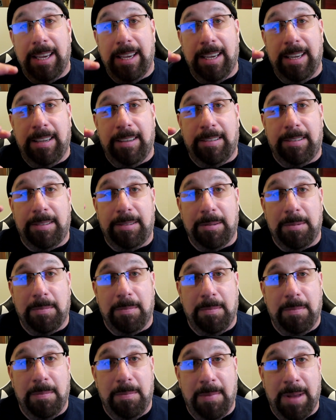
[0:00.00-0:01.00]
is
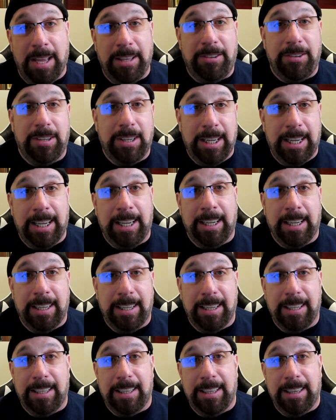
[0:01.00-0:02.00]
mentioning